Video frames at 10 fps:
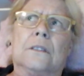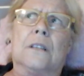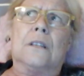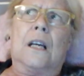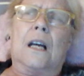
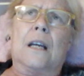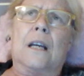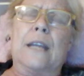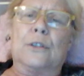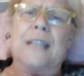
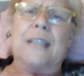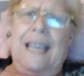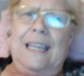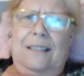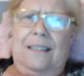
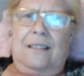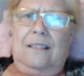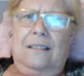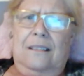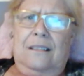entertained
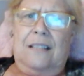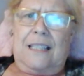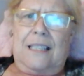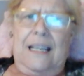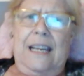this
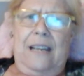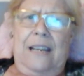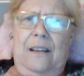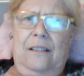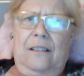lady
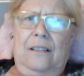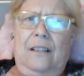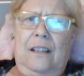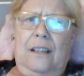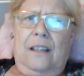
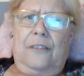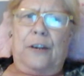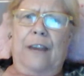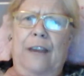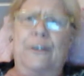for
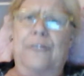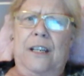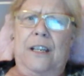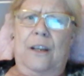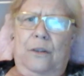every
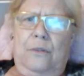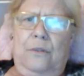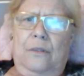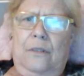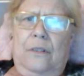video
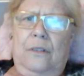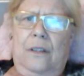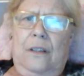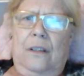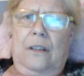
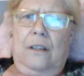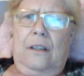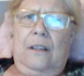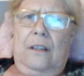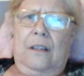
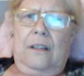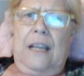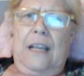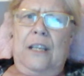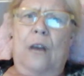
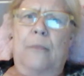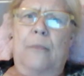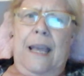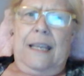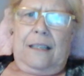that y'all
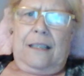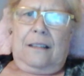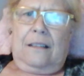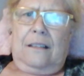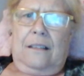make
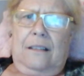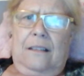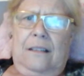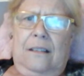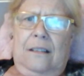
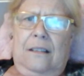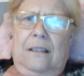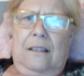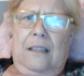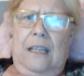
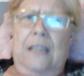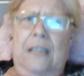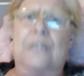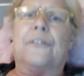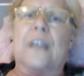in
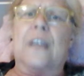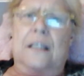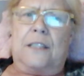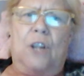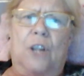
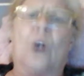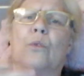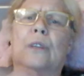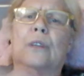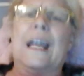defense.
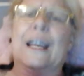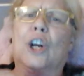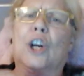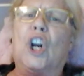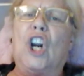Don't let
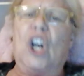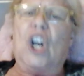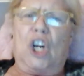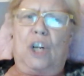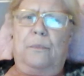
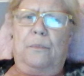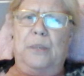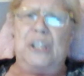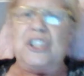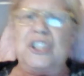her
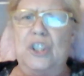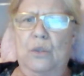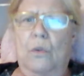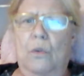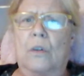put
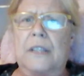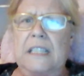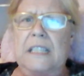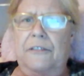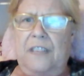you on the
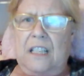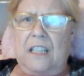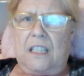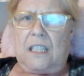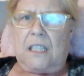
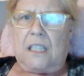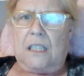defense.